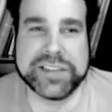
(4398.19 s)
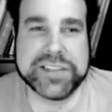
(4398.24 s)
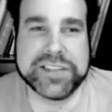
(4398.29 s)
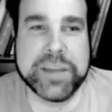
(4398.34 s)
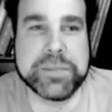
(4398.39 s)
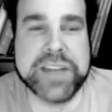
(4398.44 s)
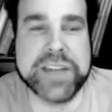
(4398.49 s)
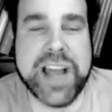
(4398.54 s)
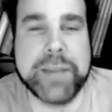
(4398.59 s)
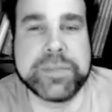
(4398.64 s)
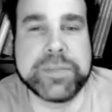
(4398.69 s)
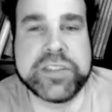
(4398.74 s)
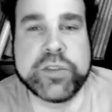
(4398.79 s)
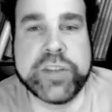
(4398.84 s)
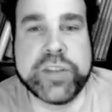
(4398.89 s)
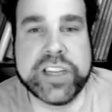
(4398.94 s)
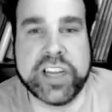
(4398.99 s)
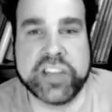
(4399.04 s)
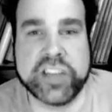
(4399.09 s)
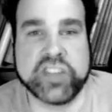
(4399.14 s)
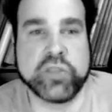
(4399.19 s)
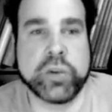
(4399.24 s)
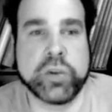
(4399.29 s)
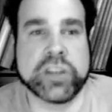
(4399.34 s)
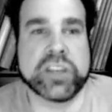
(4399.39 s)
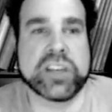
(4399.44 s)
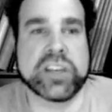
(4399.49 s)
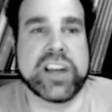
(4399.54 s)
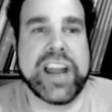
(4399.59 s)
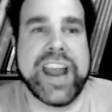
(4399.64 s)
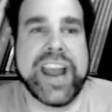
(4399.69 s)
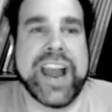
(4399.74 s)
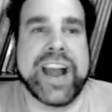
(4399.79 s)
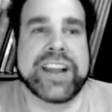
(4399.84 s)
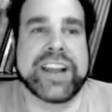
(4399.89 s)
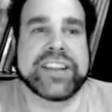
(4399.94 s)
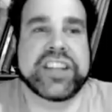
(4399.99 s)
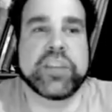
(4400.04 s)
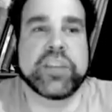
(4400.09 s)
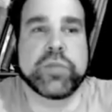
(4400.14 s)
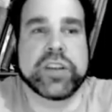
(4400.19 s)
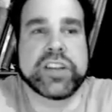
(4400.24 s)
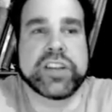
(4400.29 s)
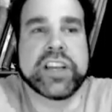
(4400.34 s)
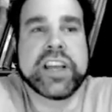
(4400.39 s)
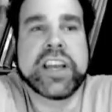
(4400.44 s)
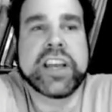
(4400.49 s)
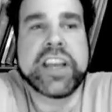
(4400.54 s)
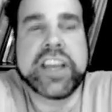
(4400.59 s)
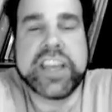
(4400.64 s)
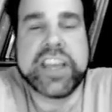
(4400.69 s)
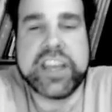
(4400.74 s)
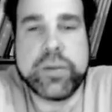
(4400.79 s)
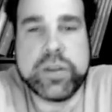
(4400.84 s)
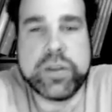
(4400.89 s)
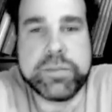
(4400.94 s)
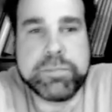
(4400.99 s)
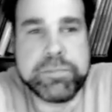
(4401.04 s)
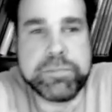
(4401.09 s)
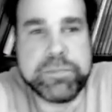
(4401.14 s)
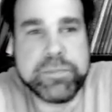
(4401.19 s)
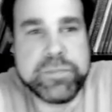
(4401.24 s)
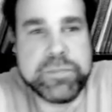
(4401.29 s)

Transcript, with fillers: sometimes he would get on Twitter and he would he would